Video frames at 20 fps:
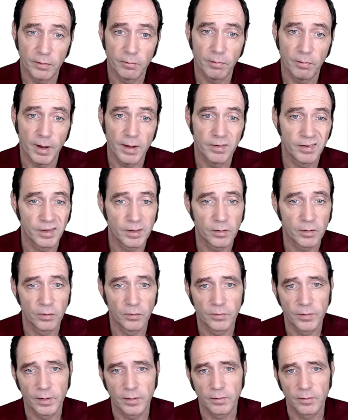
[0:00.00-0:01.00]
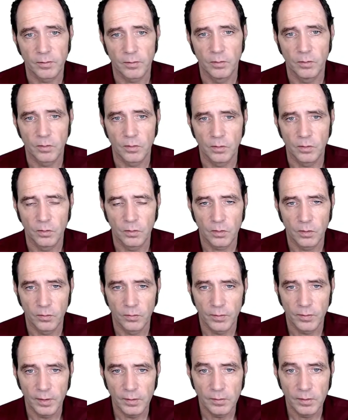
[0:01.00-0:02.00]
racy content, or gore
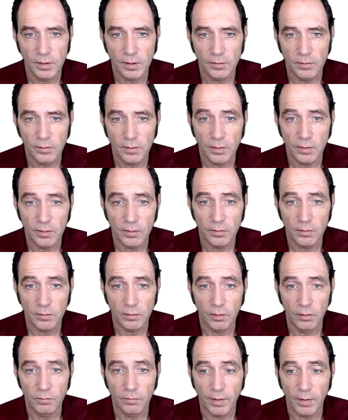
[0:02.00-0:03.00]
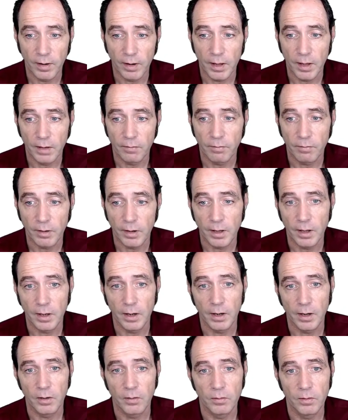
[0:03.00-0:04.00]
content. And you can see that these are all very
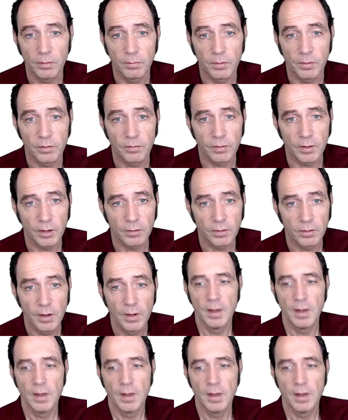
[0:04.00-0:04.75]
low numbers for those.